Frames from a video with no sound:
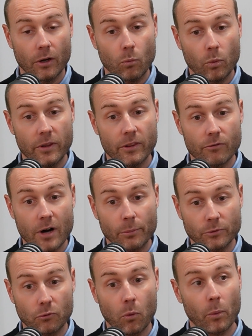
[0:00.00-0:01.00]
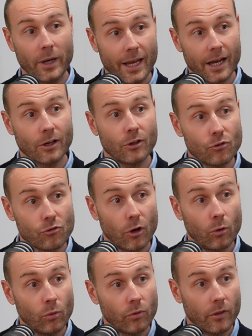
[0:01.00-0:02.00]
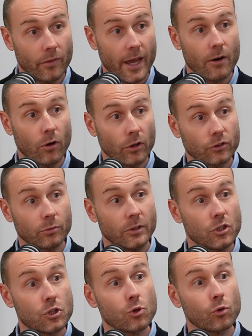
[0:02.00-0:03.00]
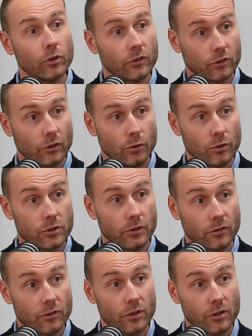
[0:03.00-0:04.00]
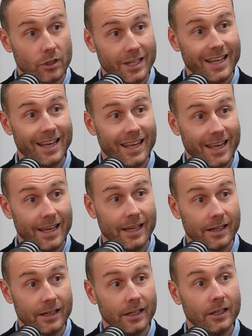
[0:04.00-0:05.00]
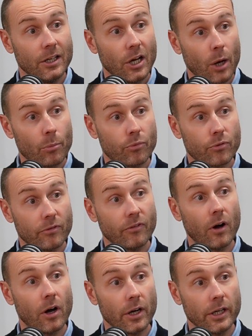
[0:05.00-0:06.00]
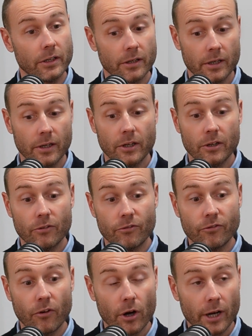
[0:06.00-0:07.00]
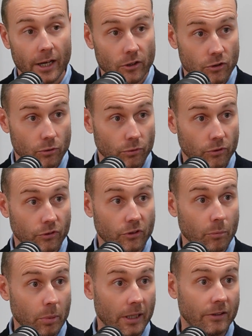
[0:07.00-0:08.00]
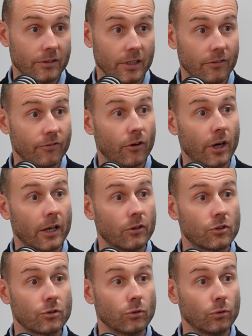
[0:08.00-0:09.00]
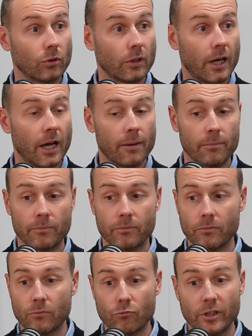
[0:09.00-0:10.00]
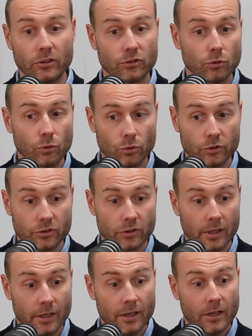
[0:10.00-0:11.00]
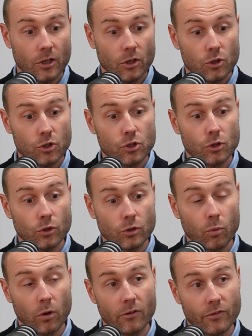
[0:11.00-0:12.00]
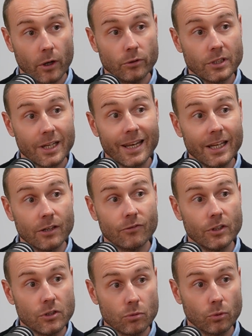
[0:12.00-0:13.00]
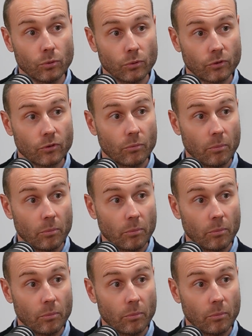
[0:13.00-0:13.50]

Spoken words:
within the realms of what we can control, that there are some insurance solutions that could kick in and provide financial stability, financial resource, should one of those key individuals